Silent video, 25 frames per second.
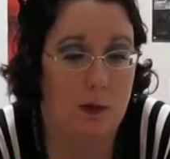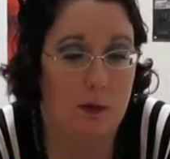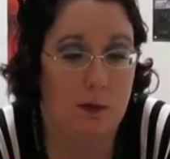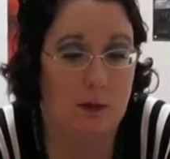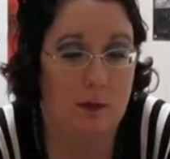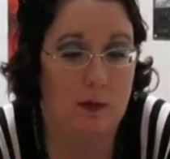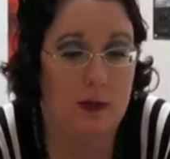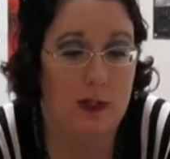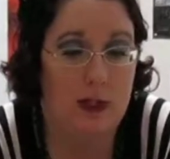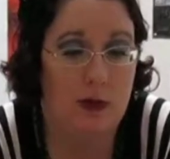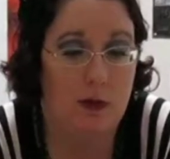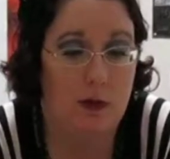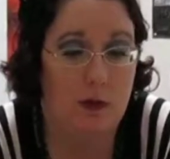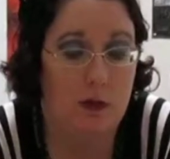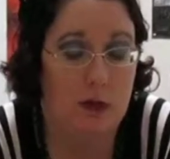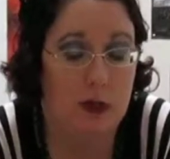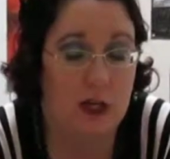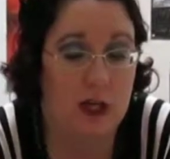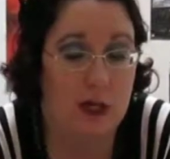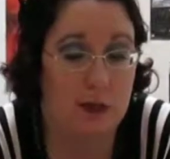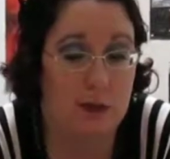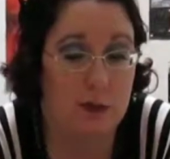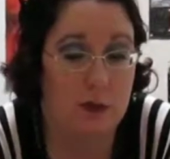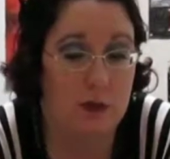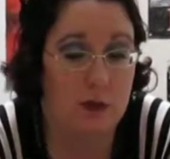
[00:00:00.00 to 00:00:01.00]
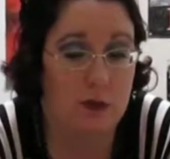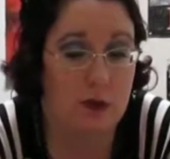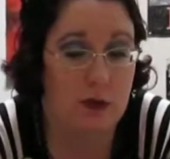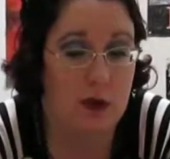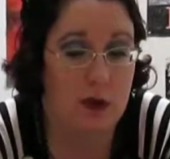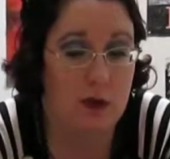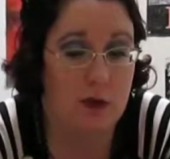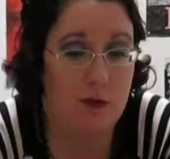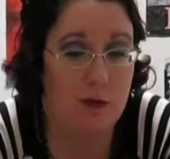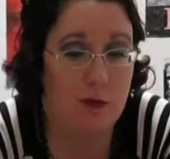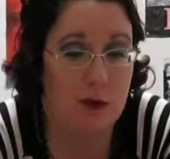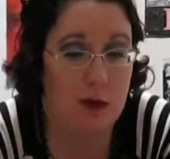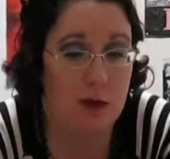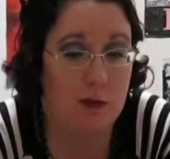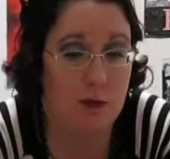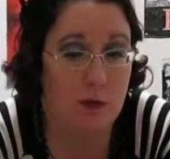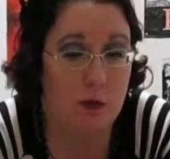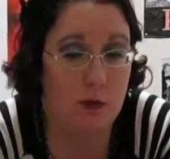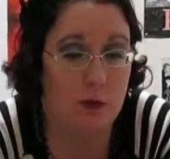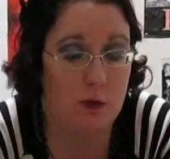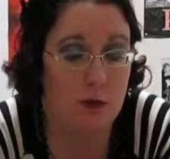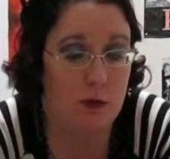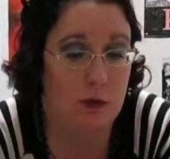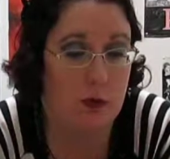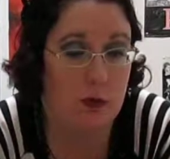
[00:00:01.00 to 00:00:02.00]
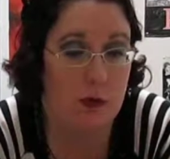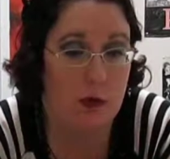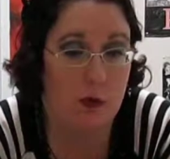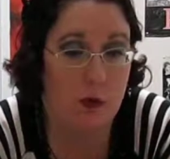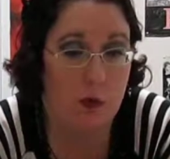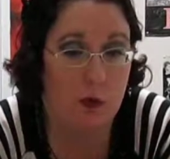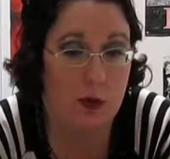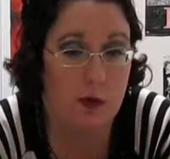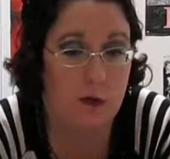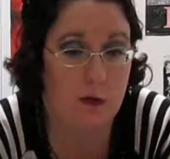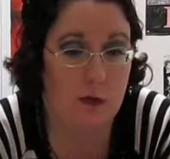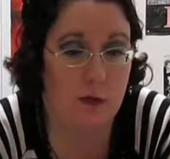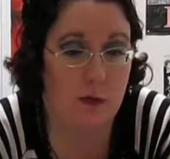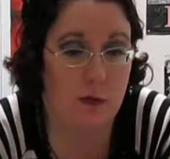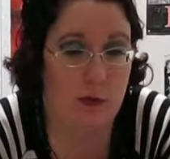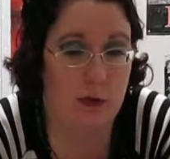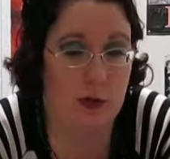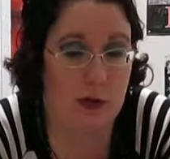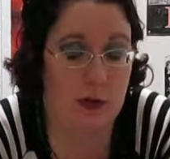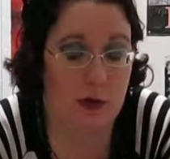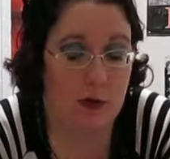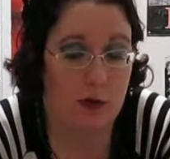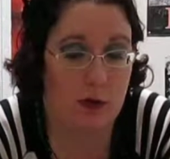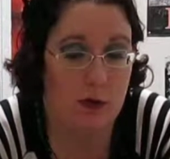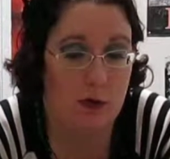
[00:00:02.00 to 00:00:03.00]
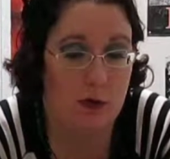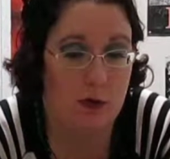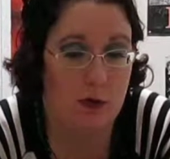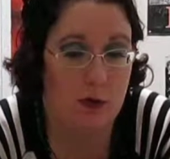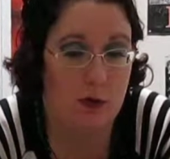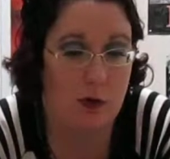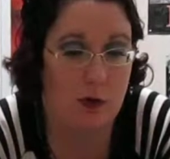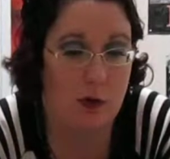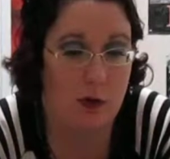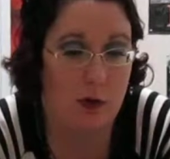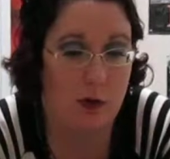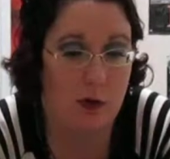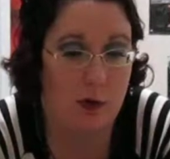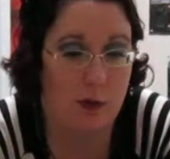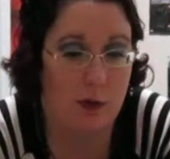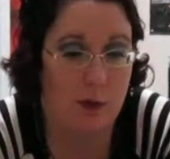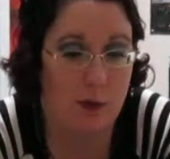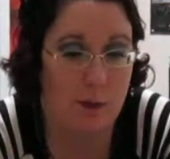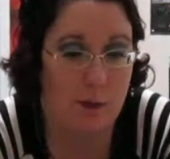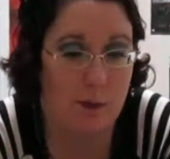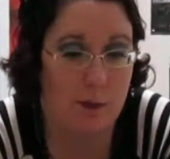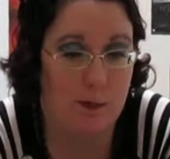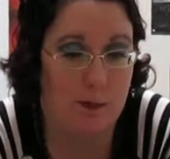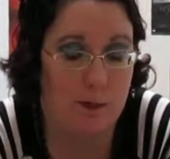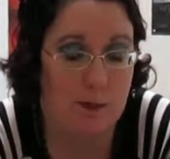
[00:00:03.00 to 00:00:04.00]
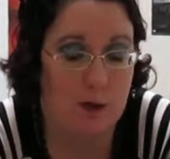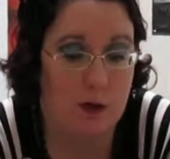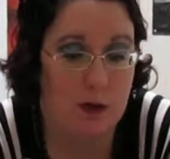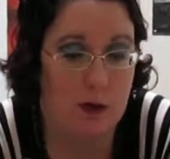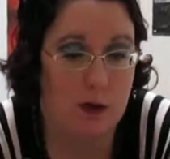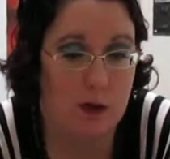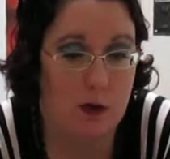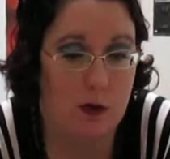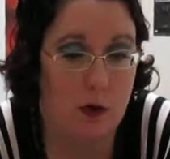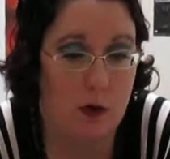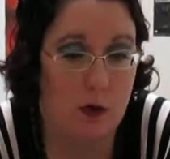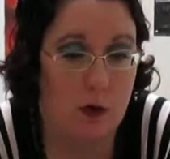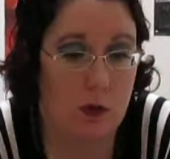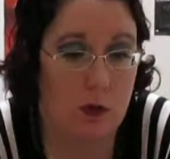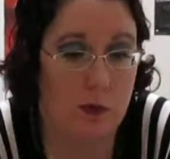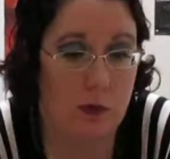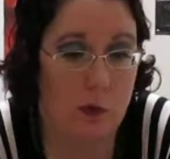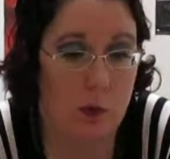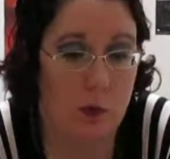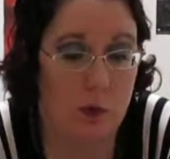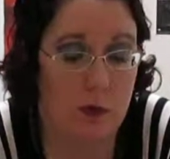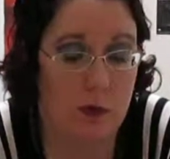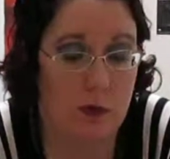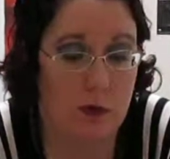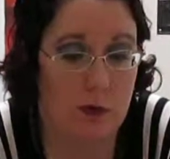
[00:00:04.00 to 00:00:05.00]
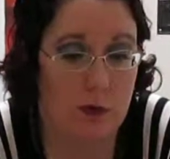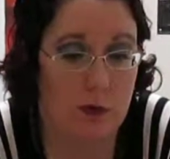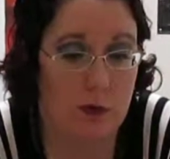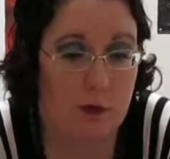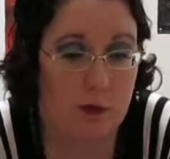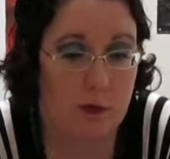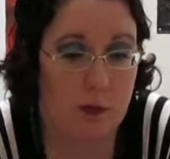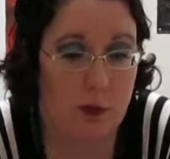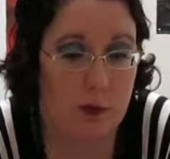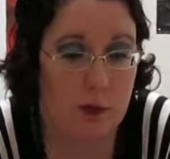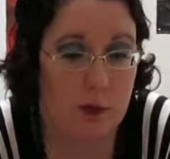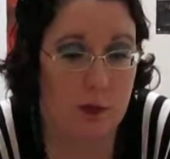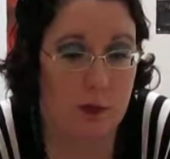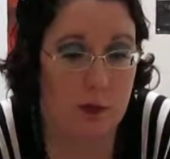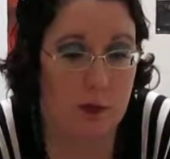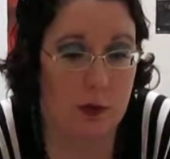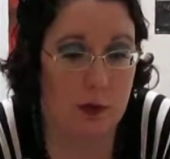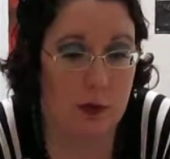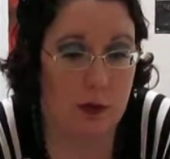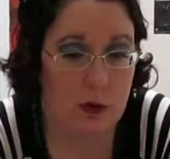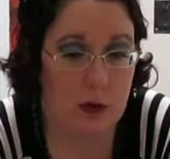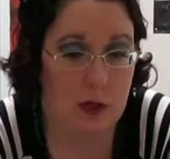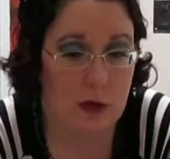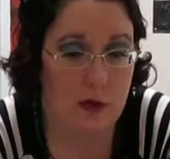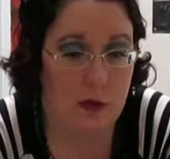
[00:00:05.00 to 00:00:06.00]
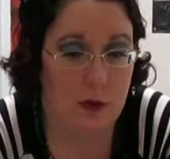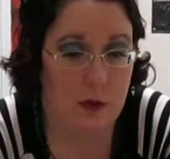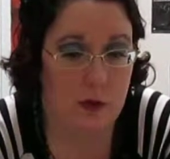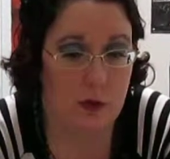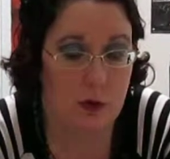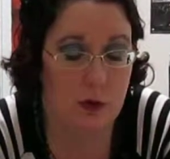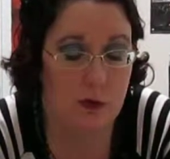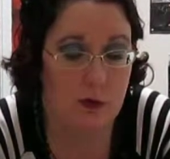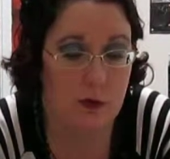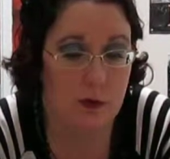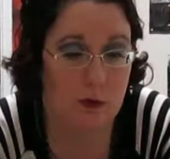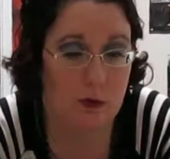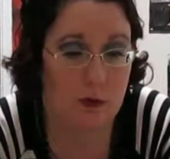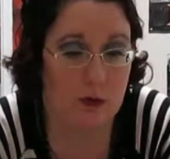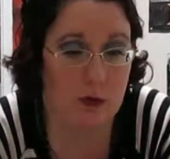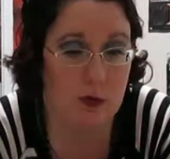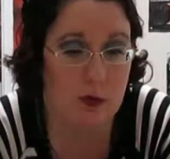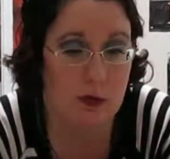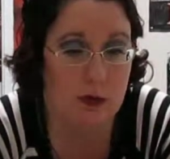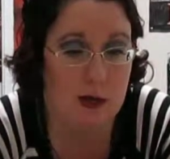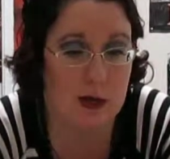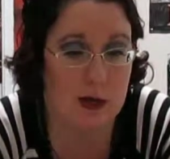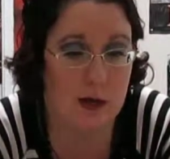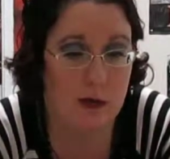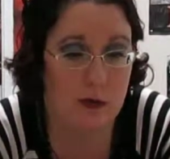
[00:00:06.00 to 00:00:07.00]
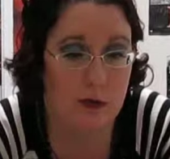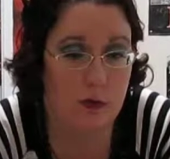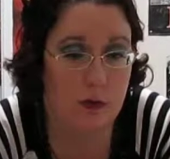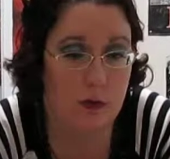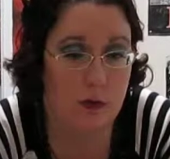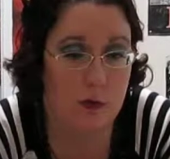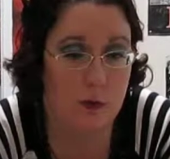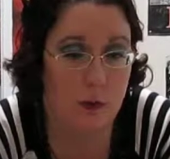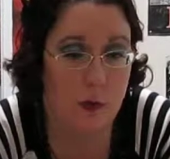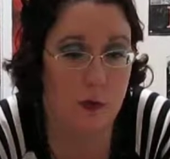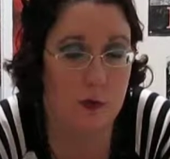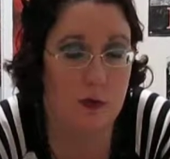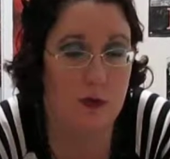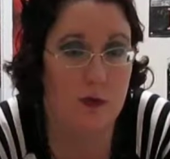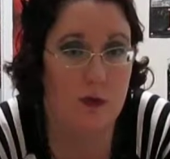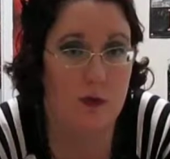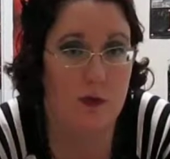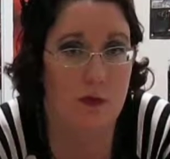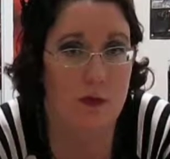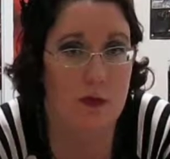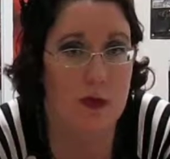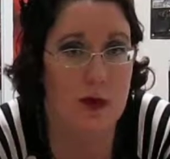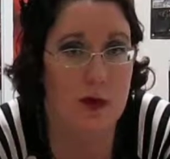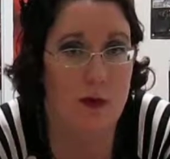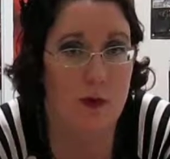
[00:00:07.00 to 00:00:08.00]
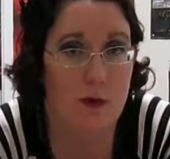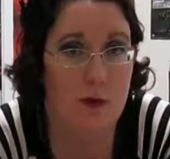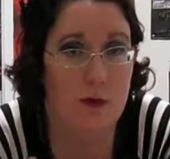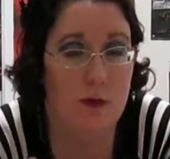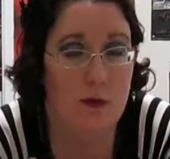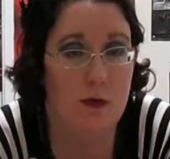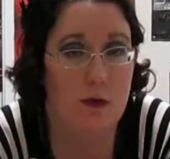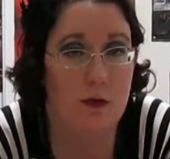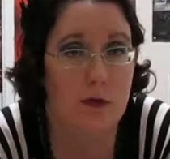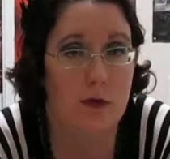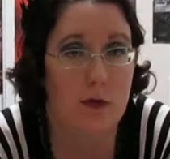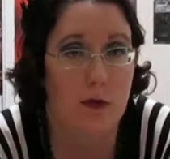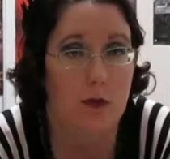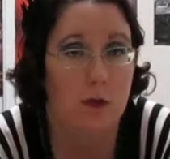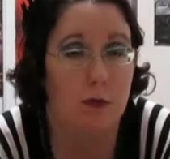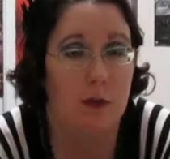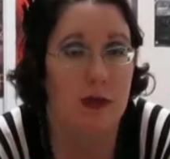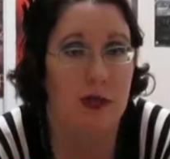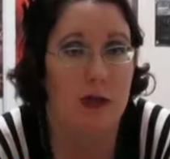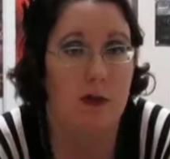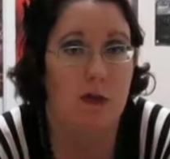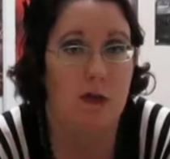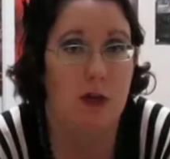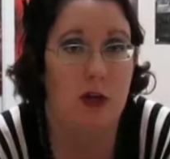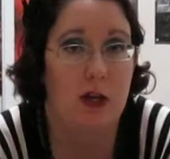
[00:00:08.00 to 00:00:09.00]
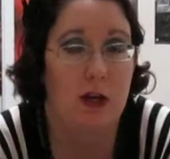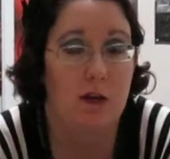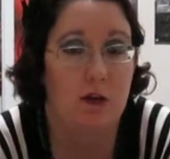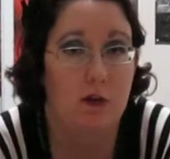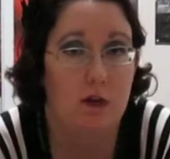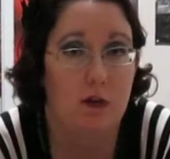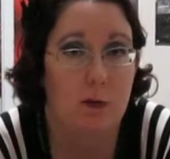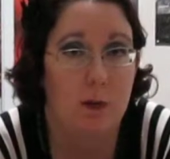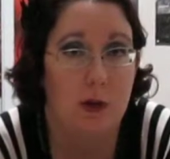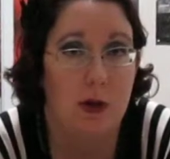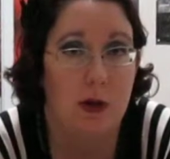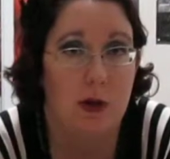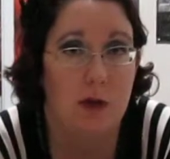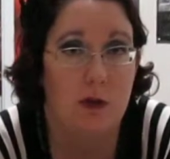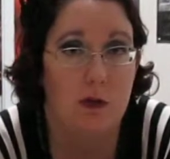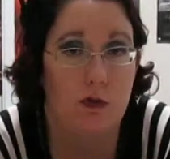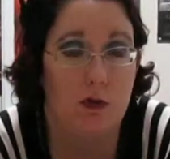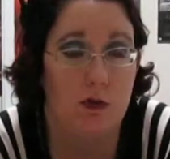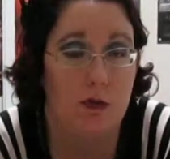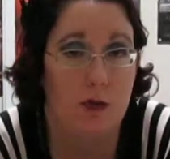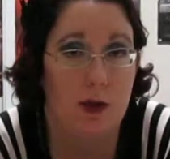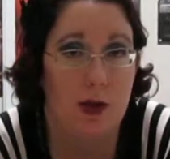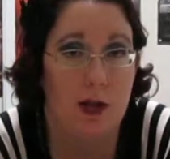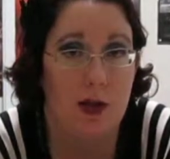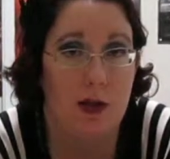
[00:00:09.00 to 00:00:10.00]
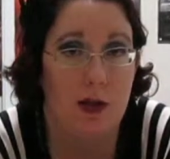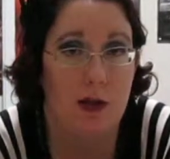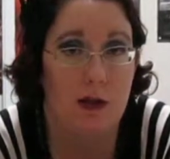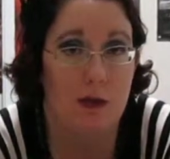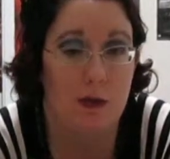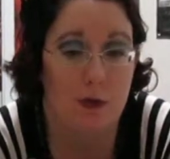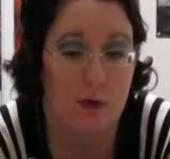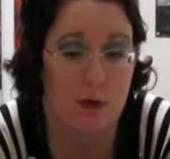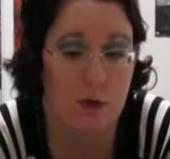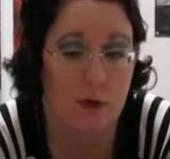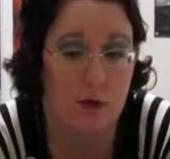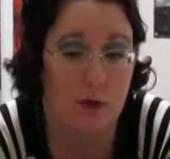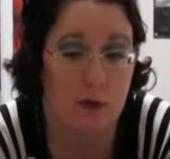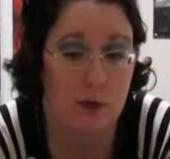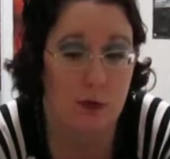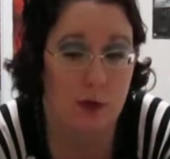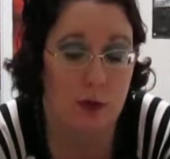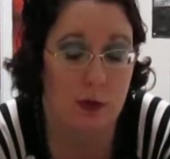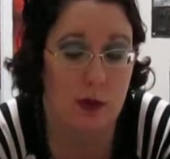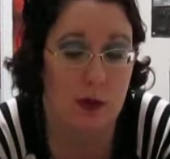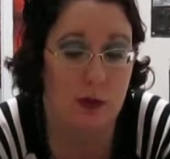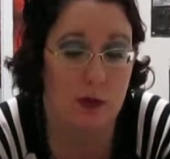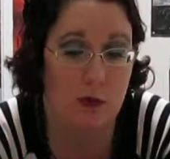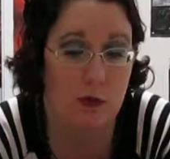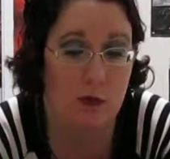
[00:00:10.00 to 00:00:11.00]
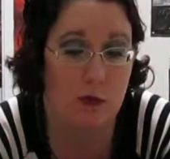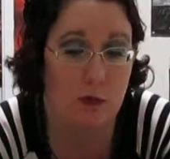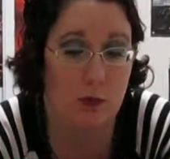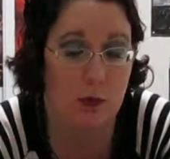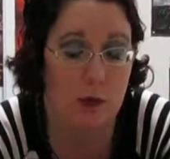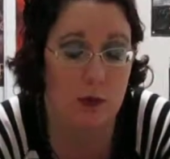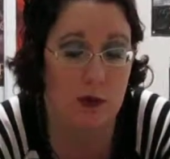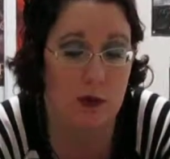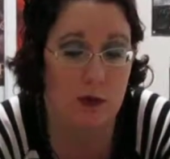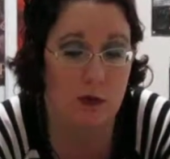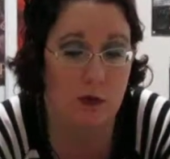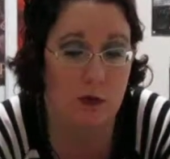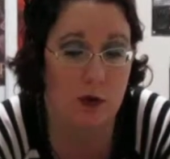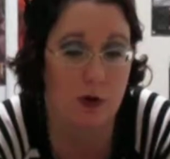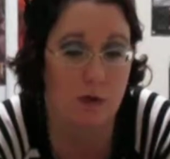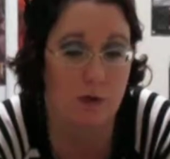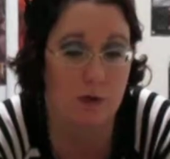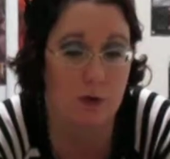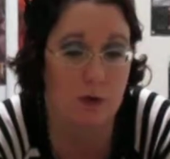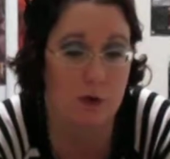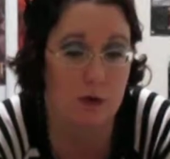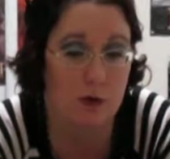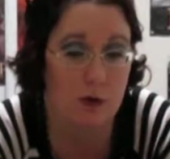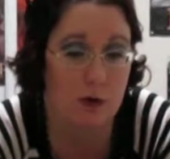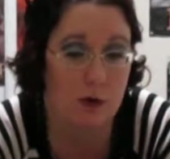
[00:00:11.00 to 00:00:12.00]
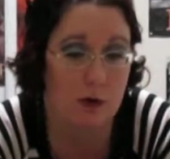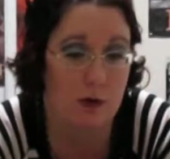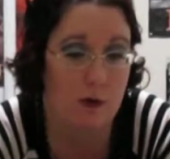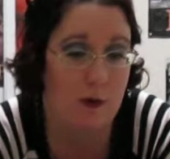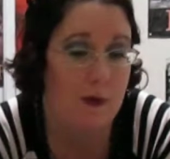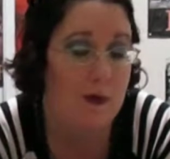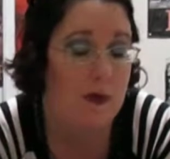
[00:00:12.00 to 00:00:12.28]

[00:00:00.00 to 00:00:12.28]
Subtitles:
He just captures every emotional nuance of the character, all the moments of vulnerability that Jean Valjean has, all the moments of doubt as he's being chased by Gervais, this relentless police officer.